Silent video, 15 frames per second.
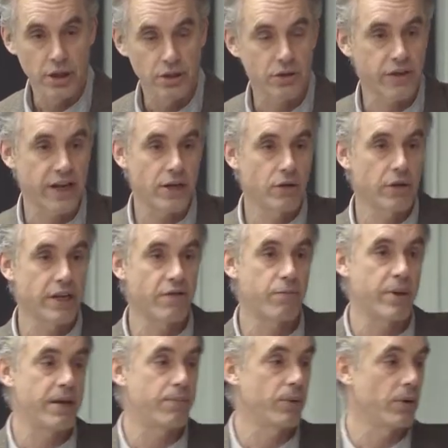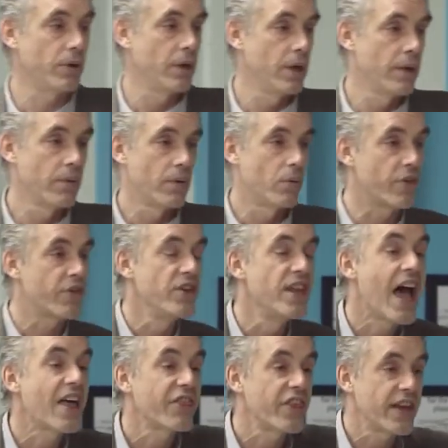So then you leave people with
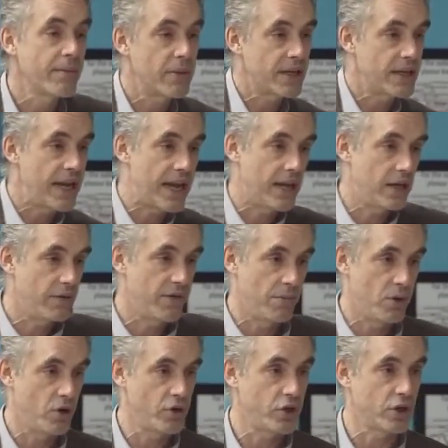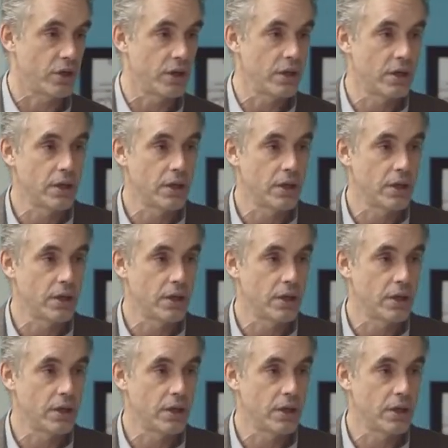nothing but negative emotion.